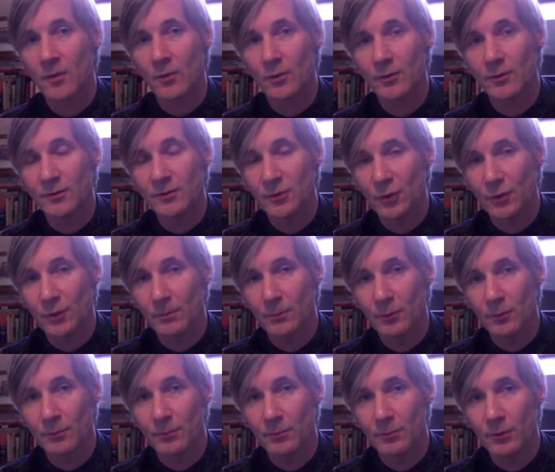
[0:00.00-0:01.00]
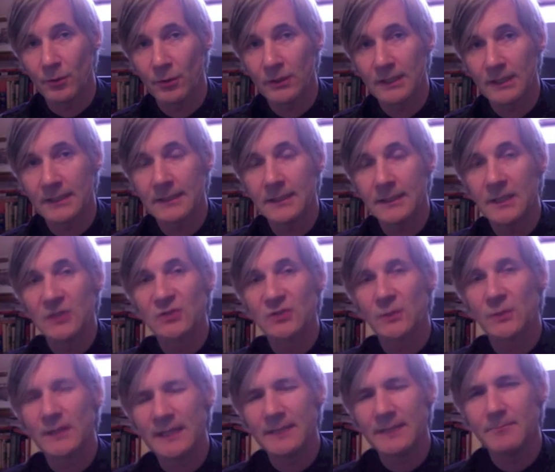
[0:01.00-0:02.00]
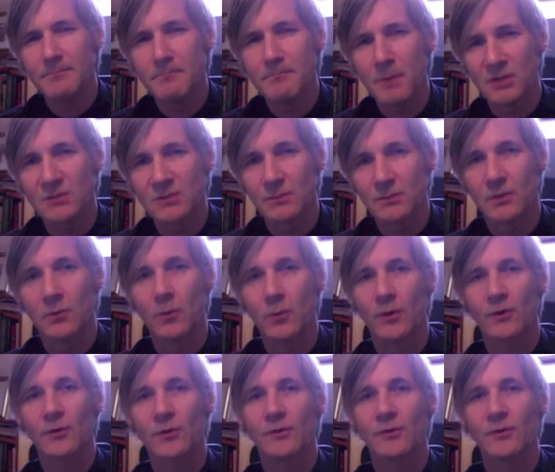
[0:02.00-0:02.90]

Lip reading: or Europe more broadly. So we need much more work